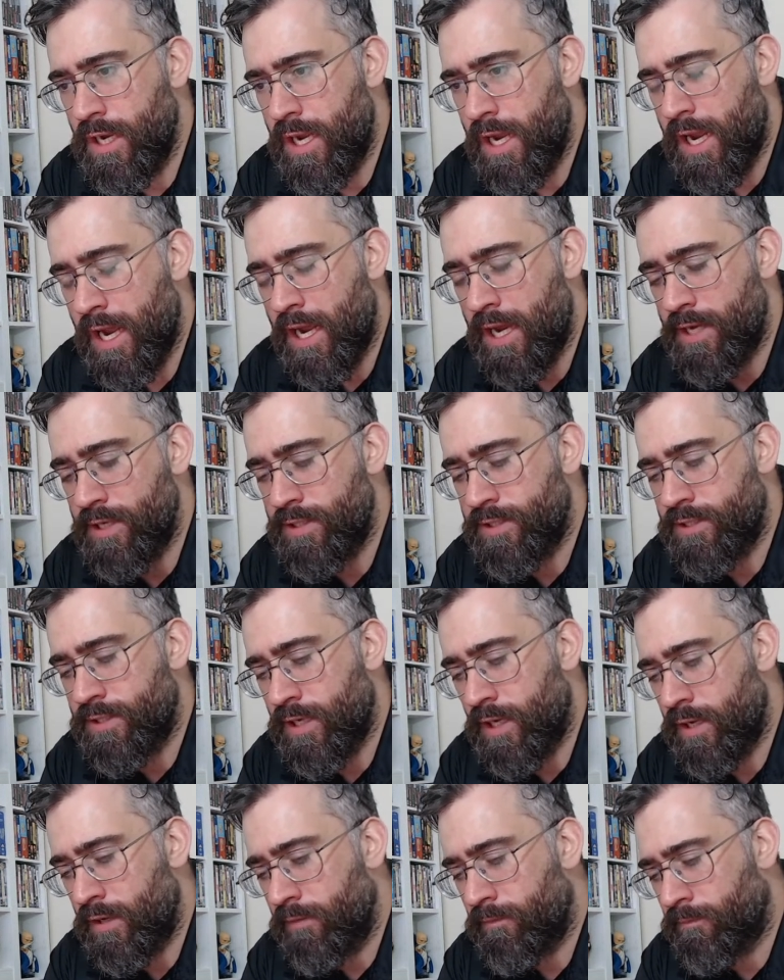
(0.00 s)
as
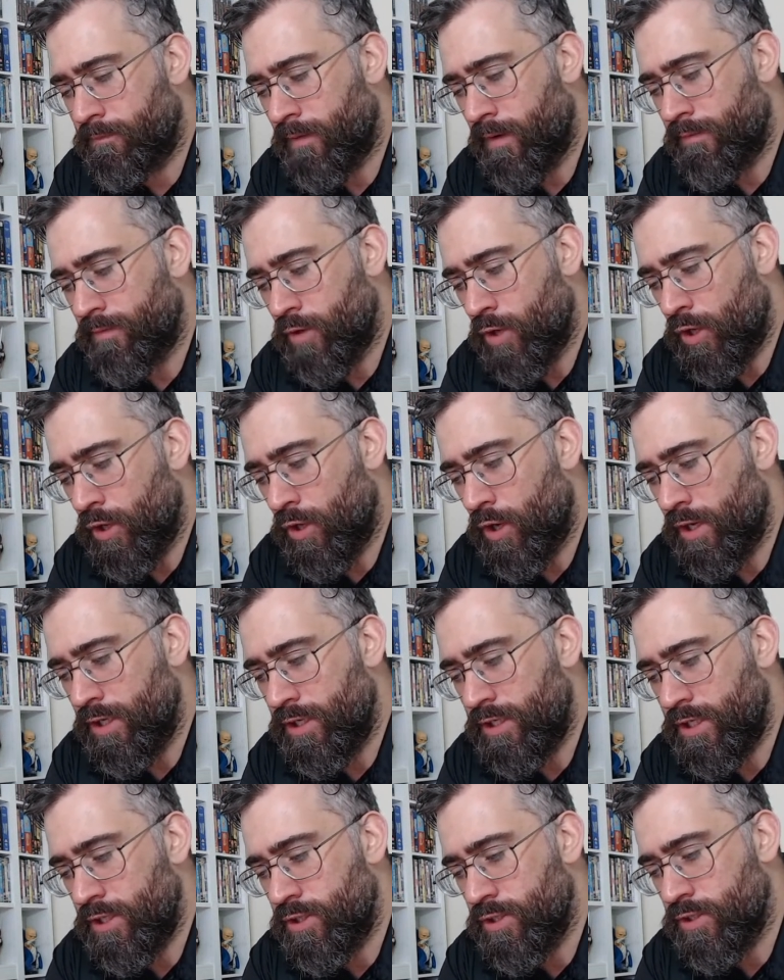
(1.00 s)
a 599
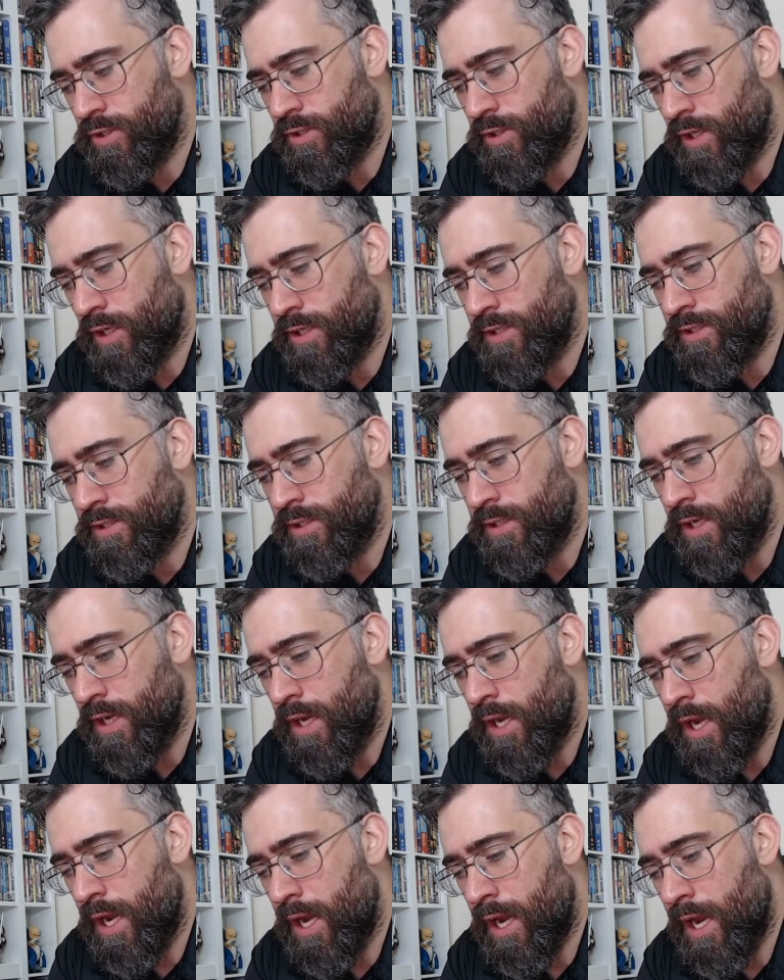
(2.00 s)
edition size,
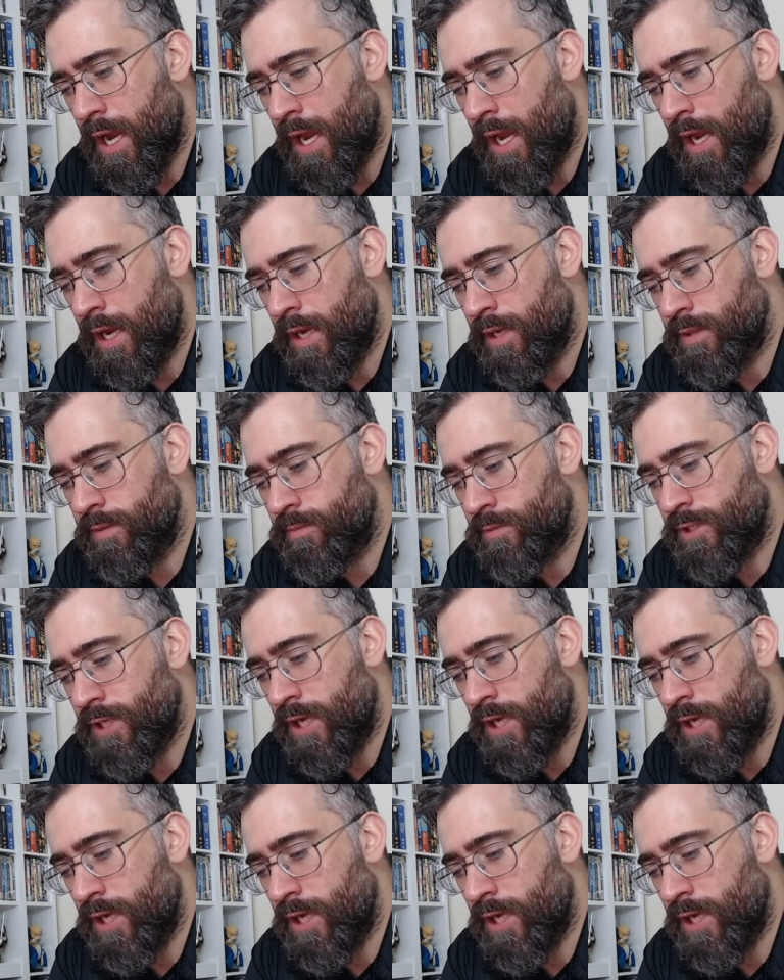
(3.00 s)
and